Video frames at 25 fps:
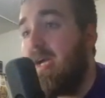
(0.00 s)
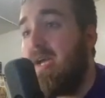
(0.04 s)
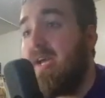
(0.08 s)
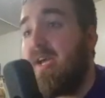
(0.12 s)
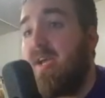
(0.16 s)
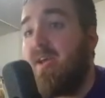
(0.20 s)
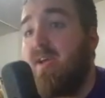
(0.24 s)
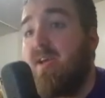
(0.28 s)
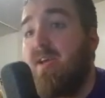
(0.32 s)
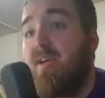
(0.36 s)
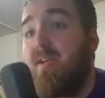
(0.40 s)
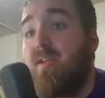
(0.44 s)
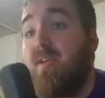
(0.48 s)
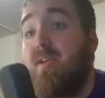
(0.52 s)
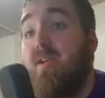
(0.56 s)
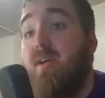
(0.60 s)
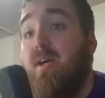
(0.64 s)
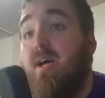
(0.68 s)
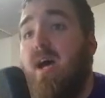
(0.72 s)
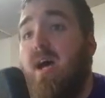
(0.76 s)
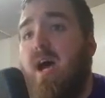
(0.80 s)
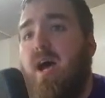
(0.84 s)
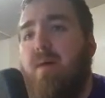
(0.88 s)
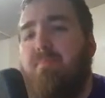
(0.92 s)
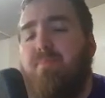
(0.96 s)
And
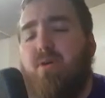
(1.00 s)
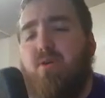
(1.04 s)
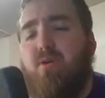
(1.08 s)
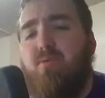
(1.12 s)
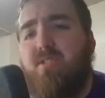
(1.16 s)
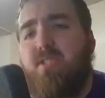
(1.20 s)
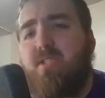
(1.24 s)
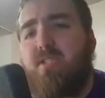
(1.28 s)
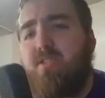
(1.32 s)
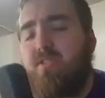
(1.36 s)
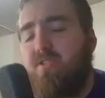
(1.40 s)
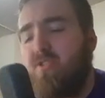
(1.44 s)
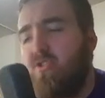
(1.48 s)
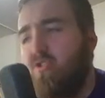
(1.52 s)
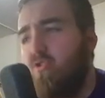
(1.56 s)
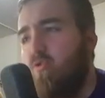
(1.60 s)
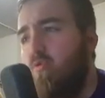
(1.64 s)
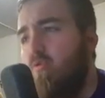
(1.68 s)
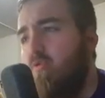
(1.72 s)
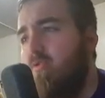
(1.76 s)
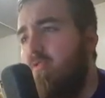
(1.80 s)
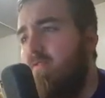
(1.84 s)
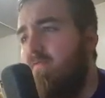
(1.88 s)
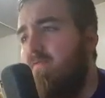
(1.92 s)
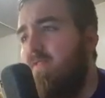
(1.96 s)
I posted a
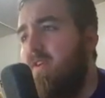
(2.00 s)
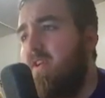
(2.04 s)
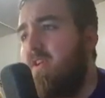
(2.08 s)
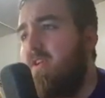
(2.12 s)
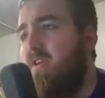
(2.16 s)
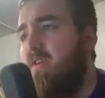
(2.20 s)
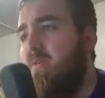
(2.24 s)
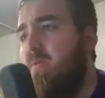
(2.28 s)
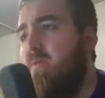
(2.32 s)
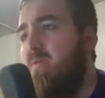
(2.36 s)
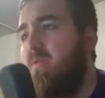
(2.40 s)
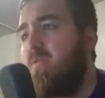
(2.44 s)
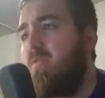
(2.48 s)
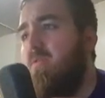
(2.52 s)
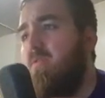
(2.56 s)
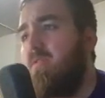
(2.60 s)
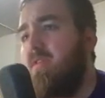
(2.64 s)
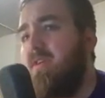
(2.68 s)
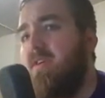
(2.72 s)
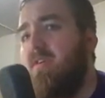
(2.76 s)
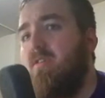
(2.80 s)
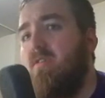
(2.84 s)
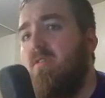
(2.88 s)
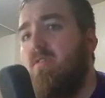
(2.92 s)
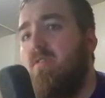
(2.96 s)
shorter video
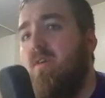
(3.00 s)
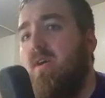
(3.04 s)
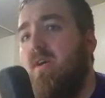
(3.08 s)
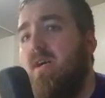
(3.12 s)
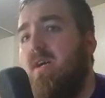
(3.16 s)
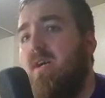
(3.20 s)
earlier.